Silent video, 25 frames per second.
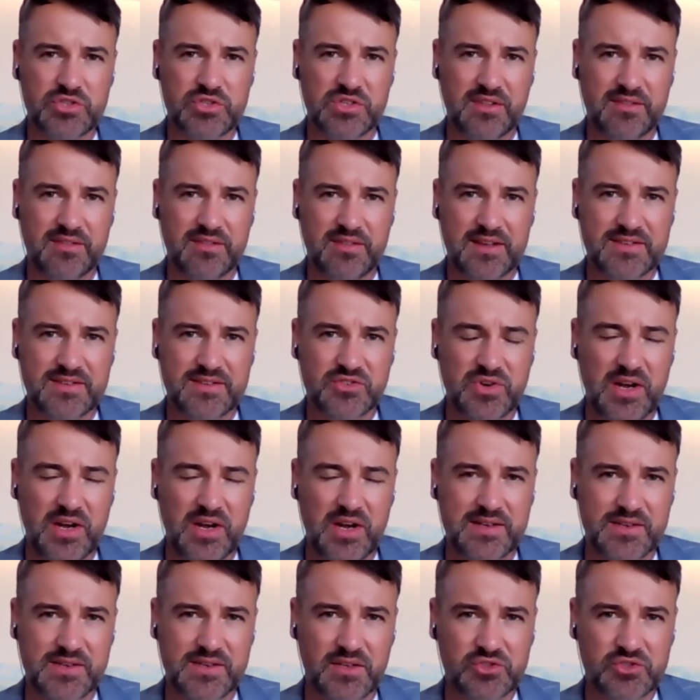Do you think
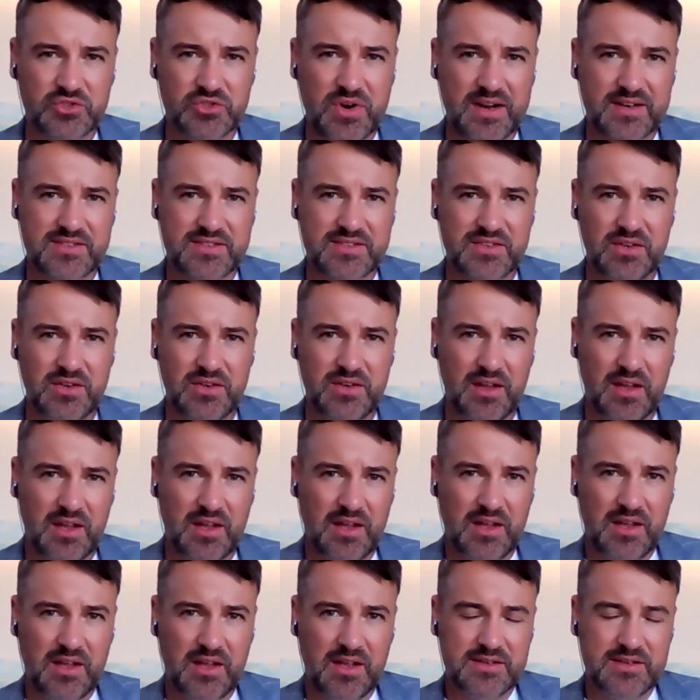Australia is on track to
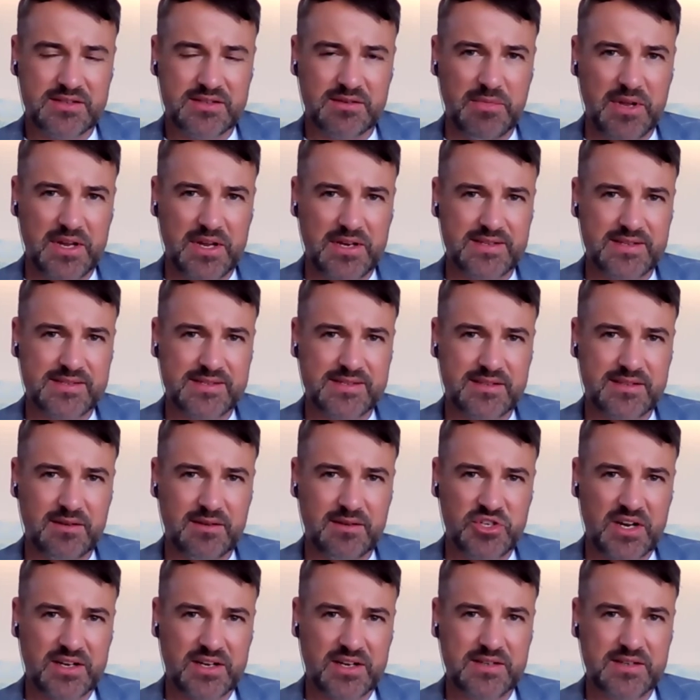to meet its
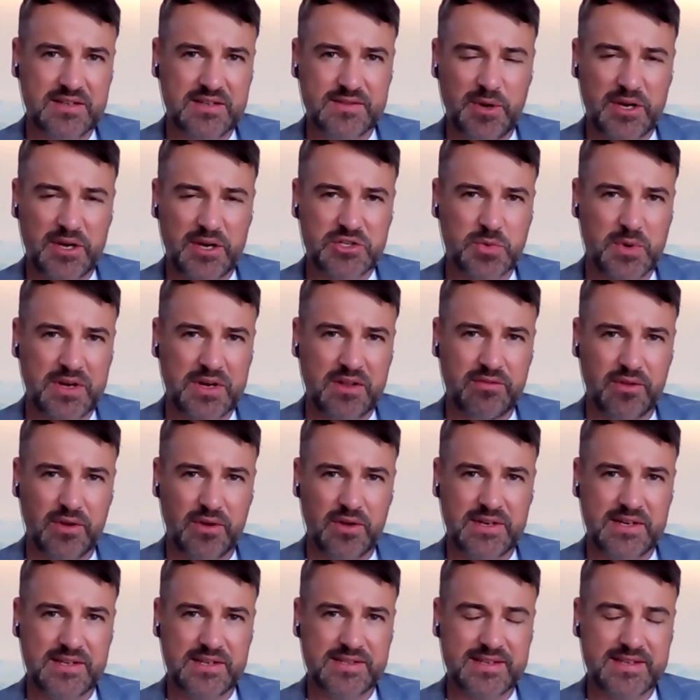objectives by
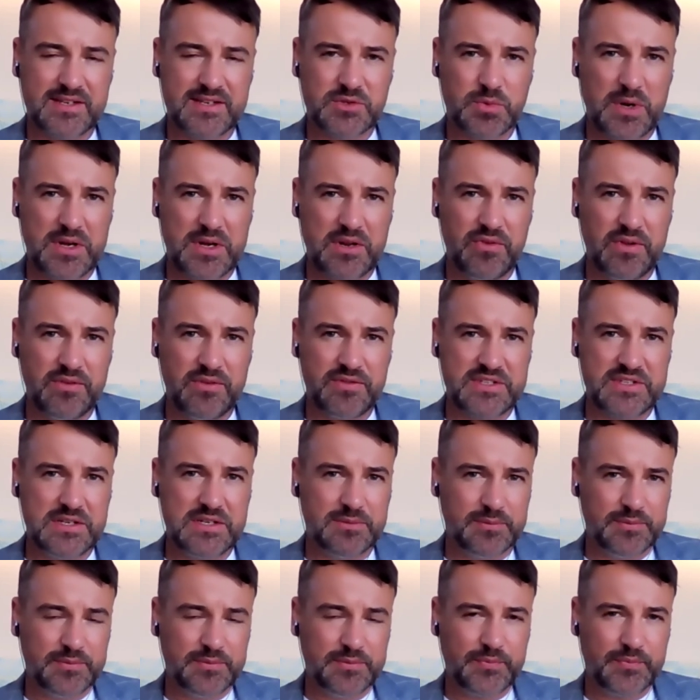2030 and say
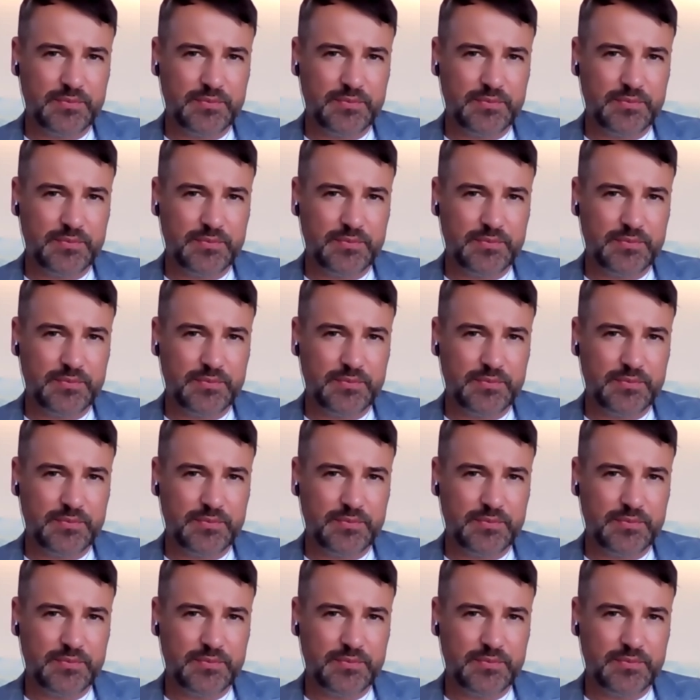2050?